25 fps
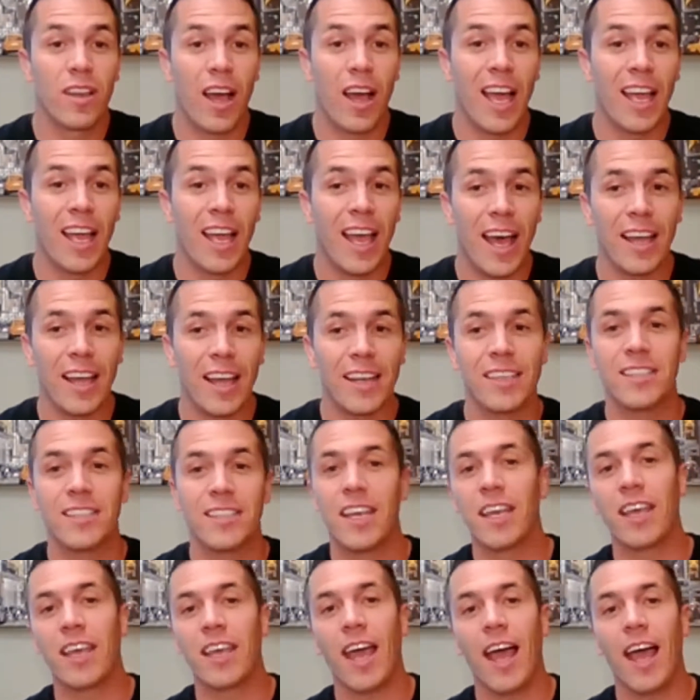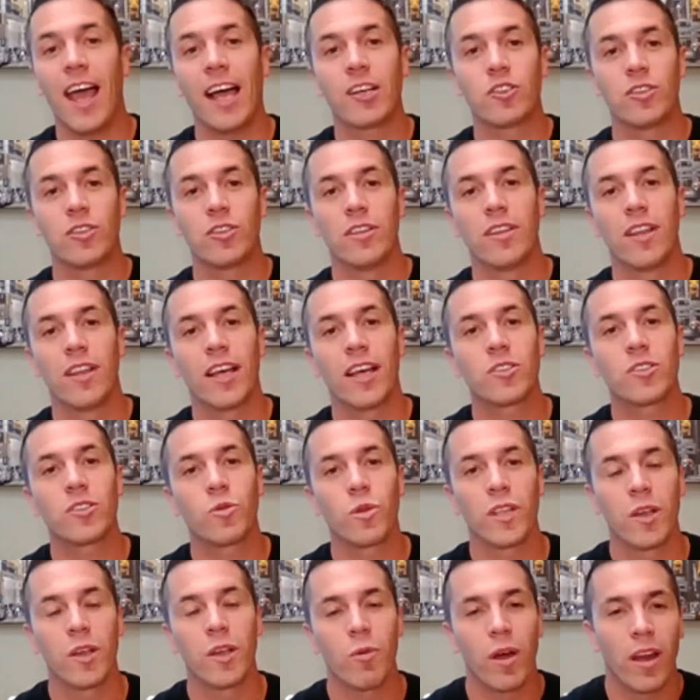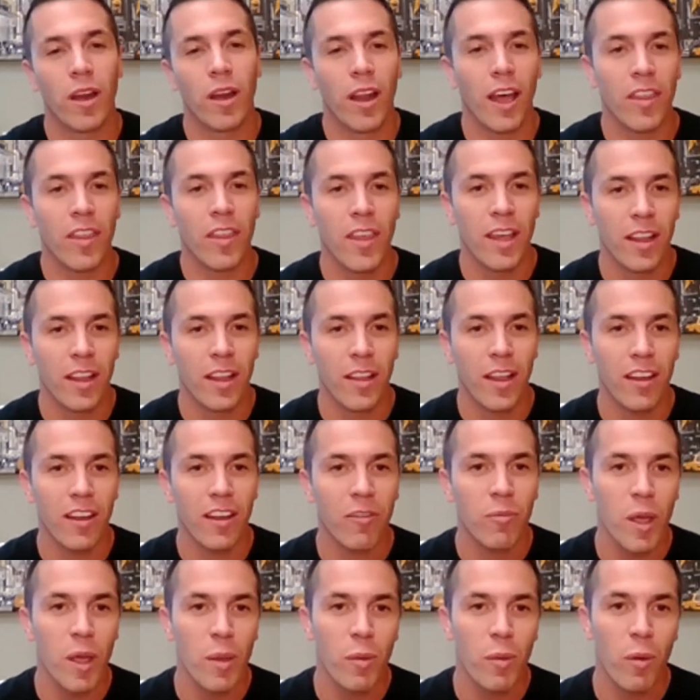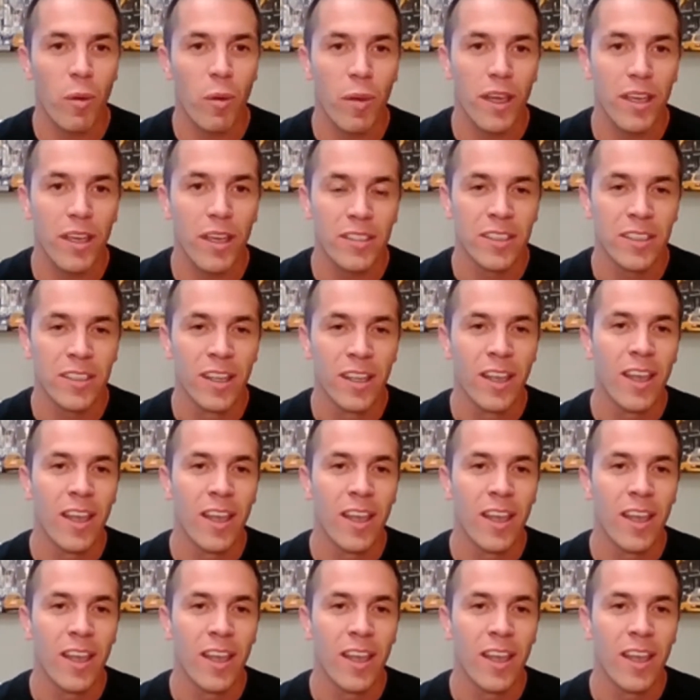I had to take action. That's really what I think a lot of people miss,